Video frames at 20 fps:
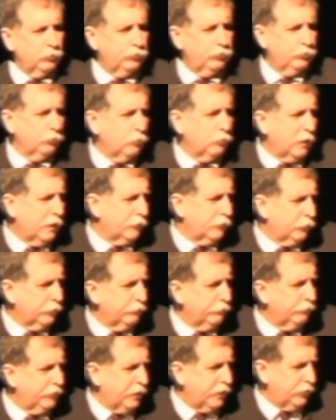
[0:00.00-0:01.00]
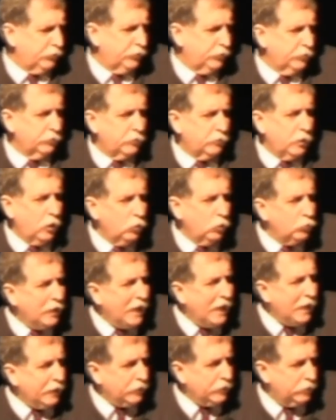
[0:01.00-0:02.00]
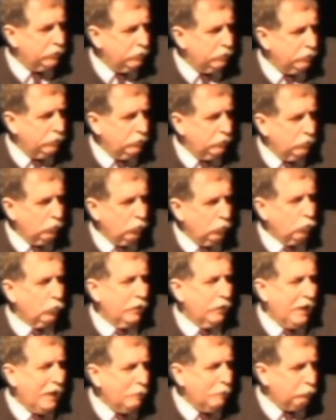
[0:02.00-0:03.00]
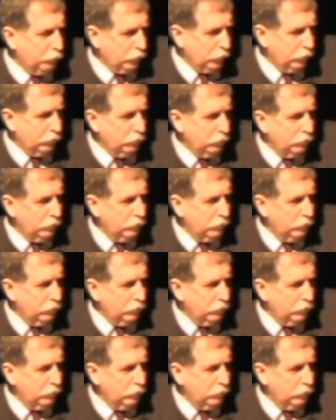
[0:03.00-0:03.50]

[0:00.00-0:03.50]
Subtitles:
would you rather invest in Kodak or Apple?